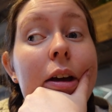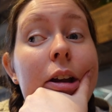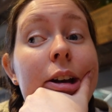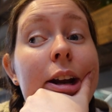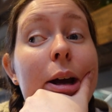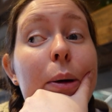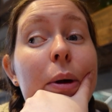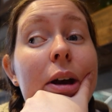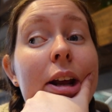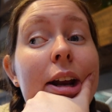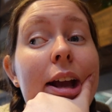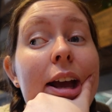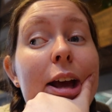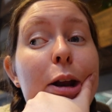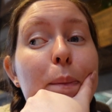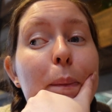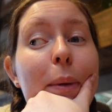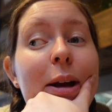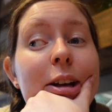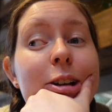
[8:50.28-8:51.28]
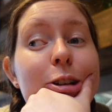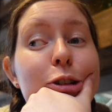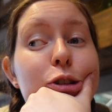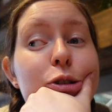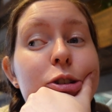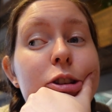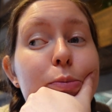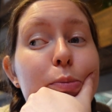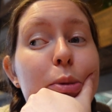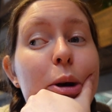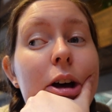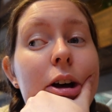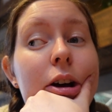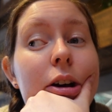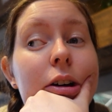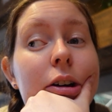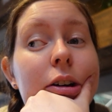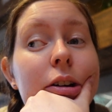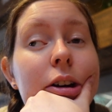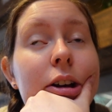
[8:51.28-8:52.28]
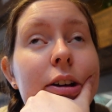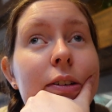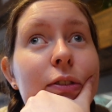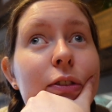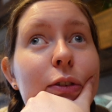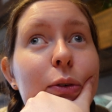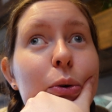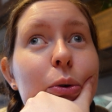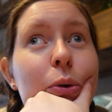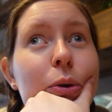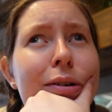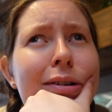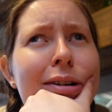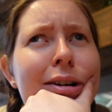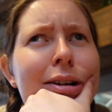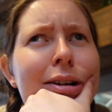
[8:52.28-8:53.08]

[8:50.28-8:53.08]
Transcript: Now we're going to head back to the park for...